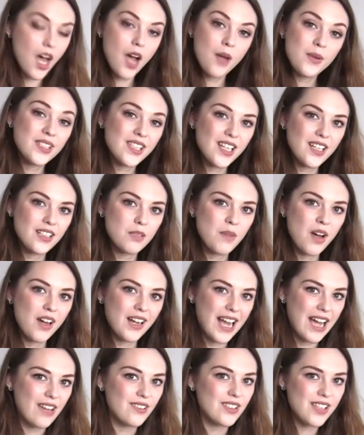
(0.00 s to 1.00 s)
I was saying to
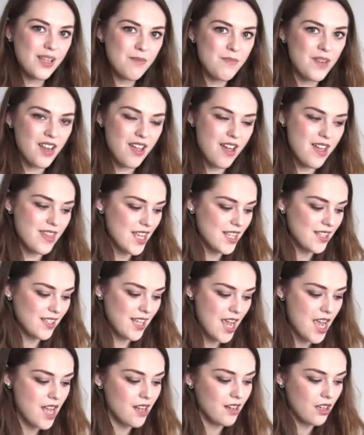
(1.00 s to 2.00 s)
Mark how similar this
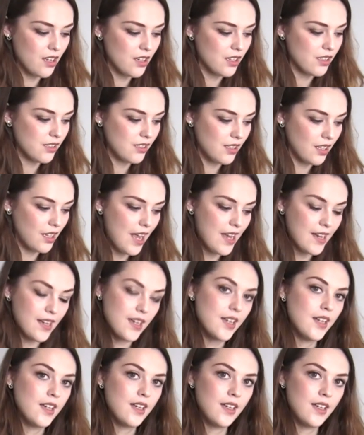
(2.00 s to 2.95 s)
kit looks to like